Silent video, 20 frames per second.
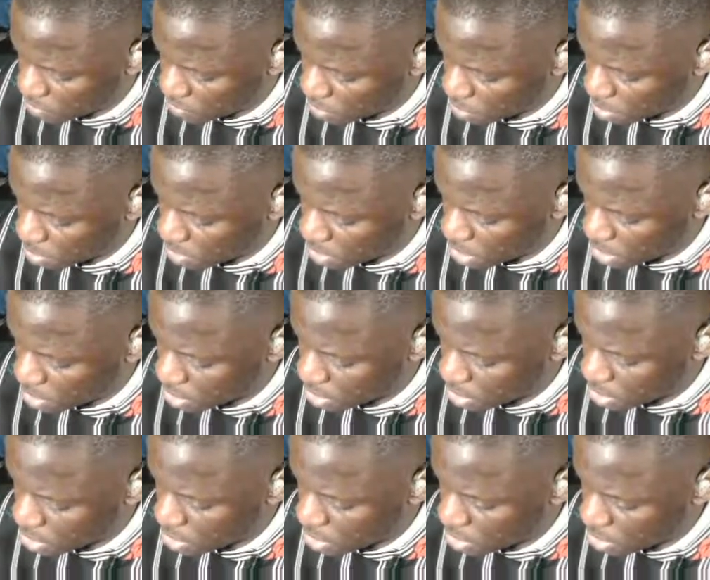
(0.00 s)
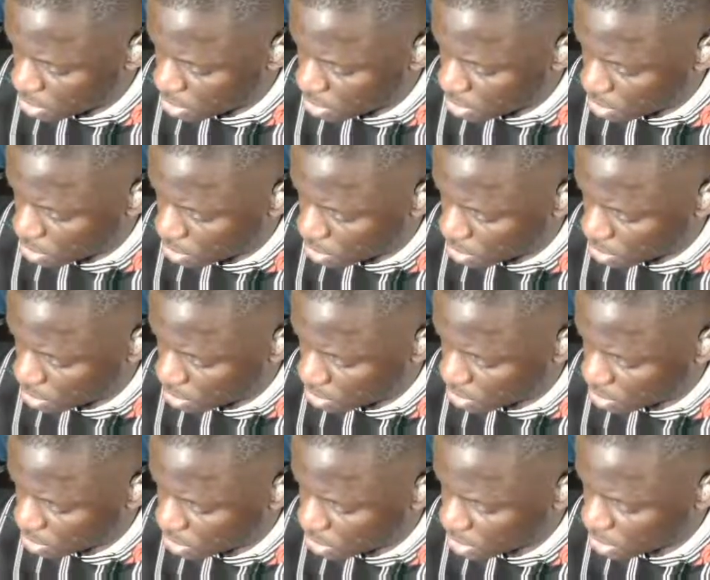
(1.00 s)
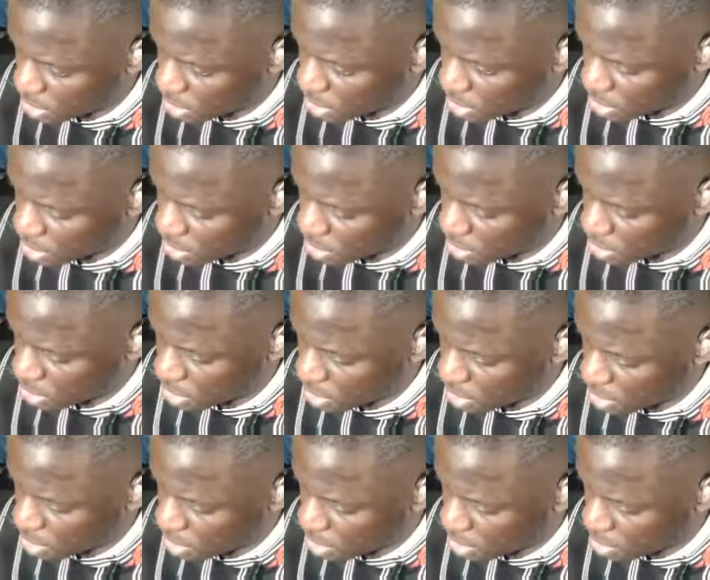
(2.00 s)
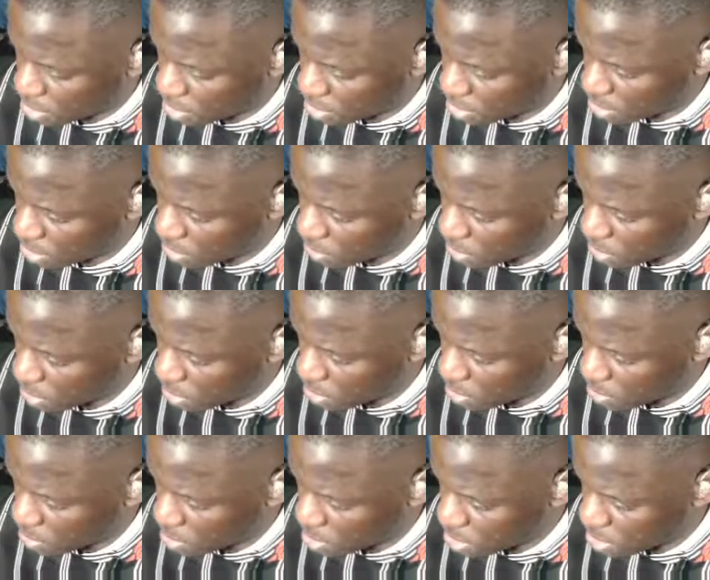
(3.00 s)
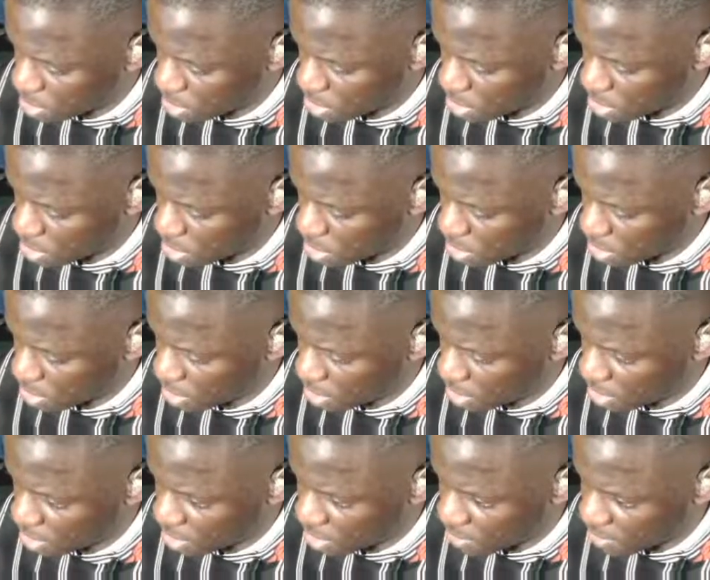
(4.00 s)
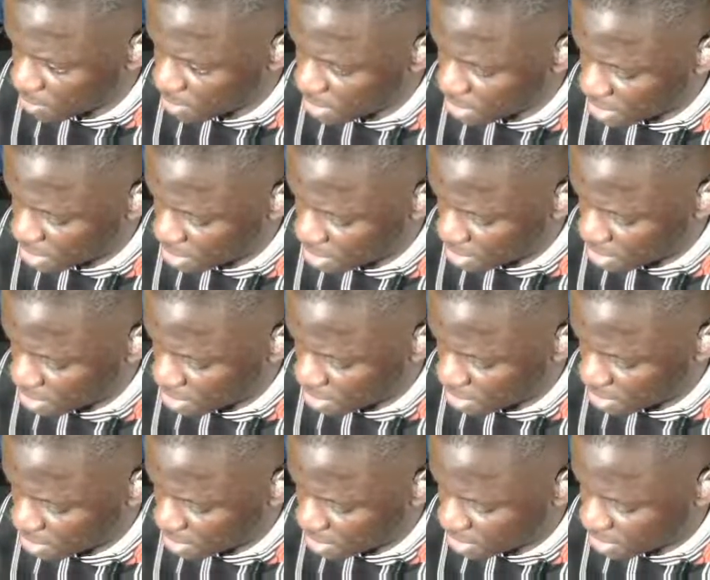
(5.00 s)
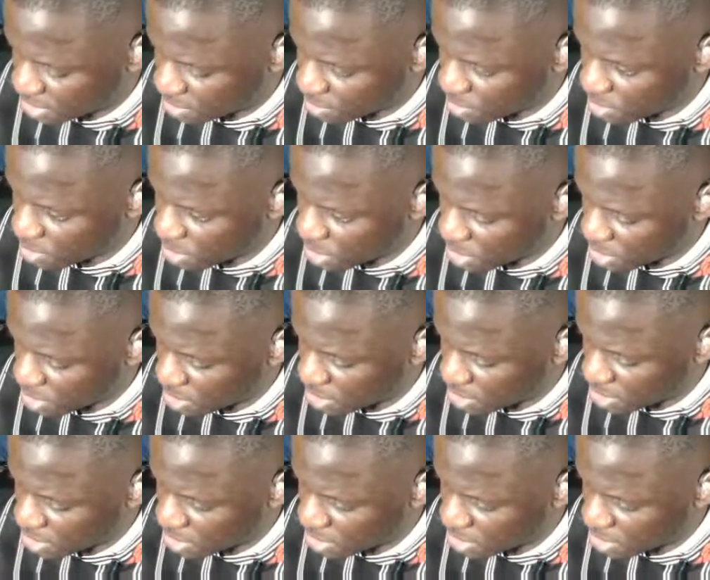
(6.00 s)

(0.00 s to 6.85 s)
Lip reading: red light is there. Interesting indeed. Yeah, they do look older. That old nigga. Seems we were lured here.